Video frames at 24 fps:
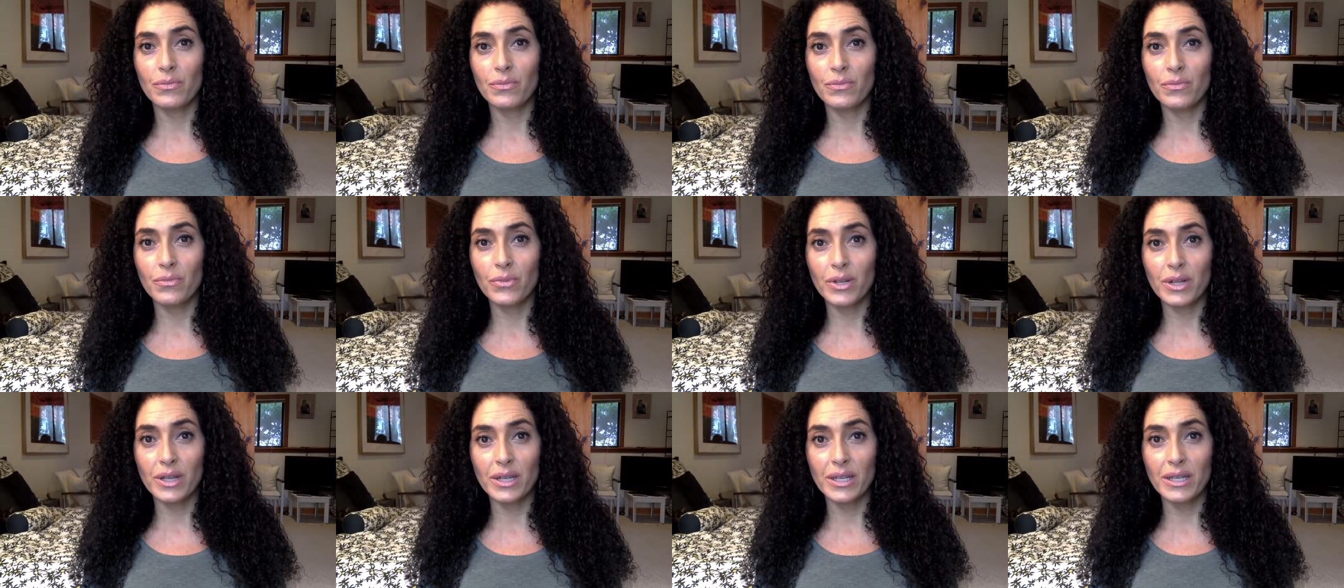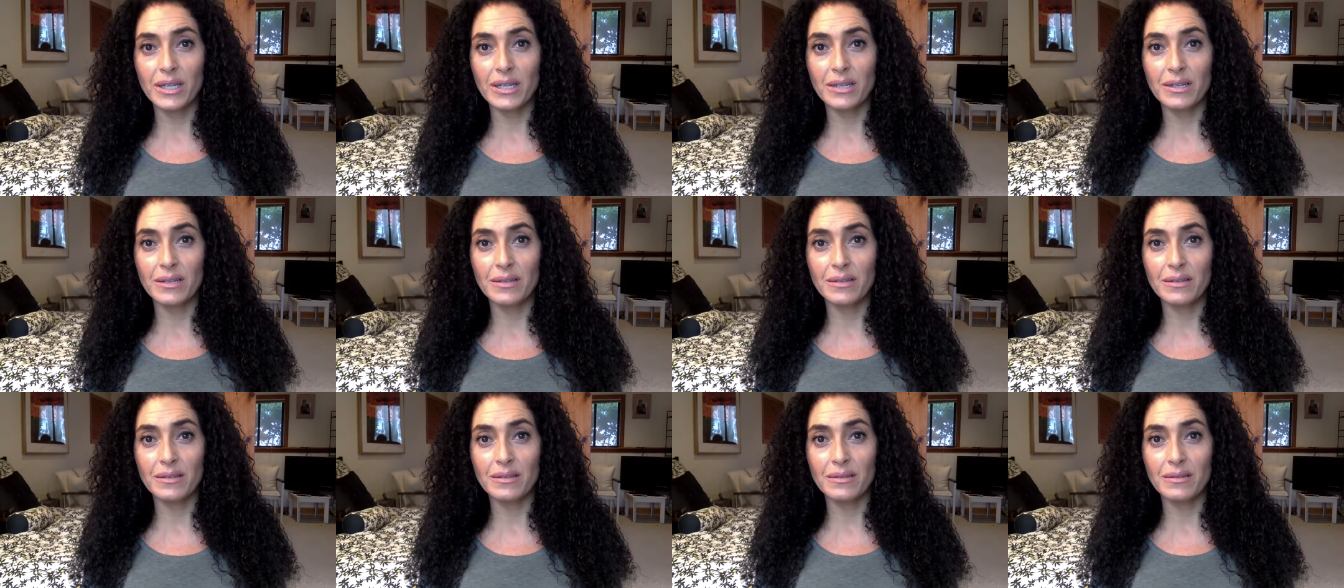really
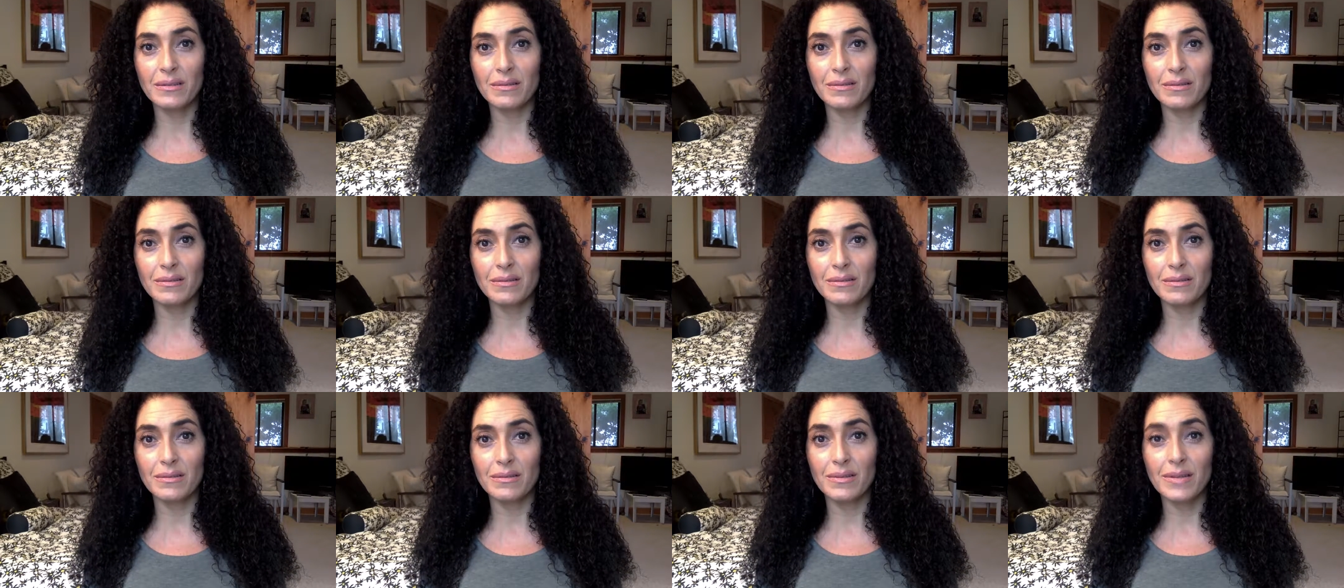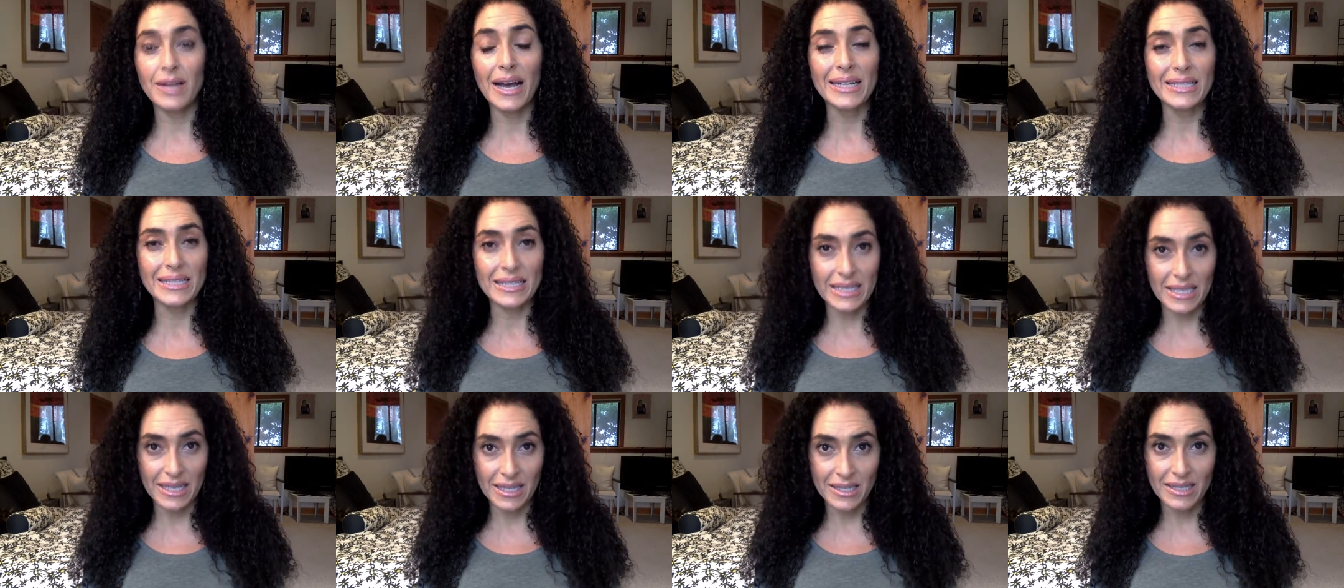not
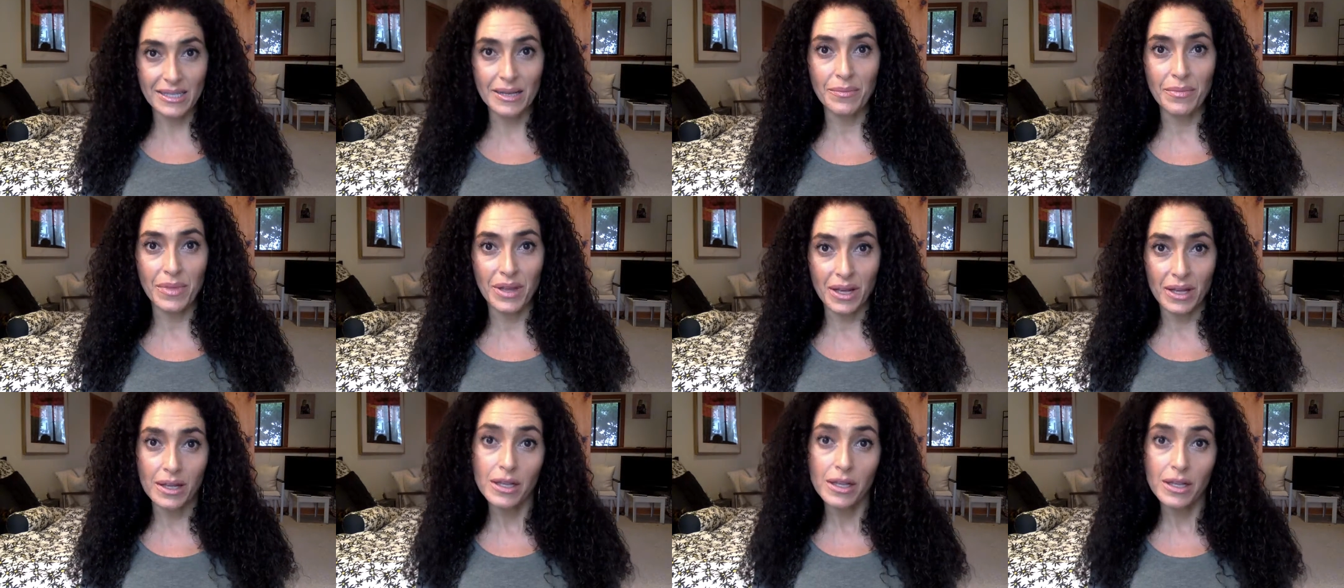seeing something